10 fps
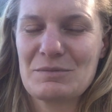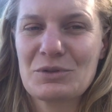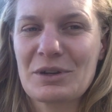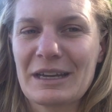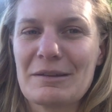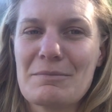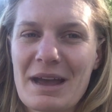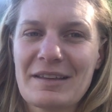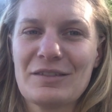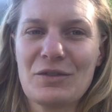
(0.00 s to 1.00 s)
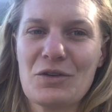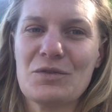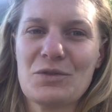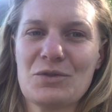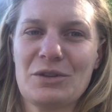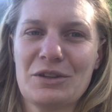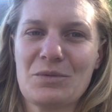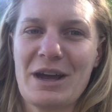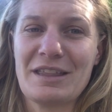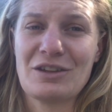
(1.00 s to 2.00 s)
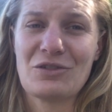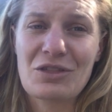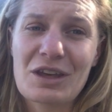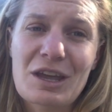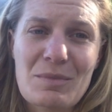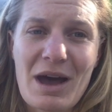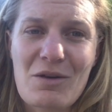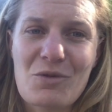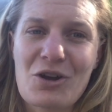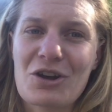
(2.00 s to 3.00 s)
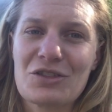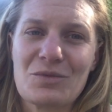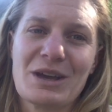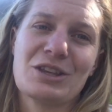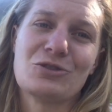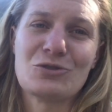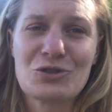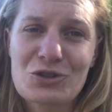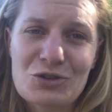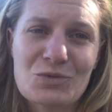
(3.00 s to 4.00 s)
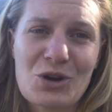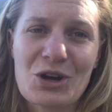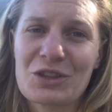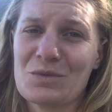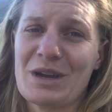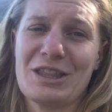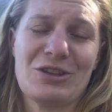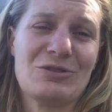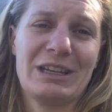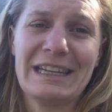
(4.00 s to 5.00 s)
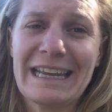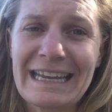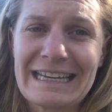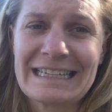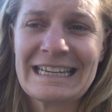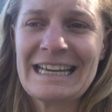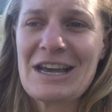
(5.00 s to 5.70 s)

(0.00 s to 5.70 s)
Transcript: I'm talking a massive overhaul in the way that you think about work, the way that you do work, the way that you lead,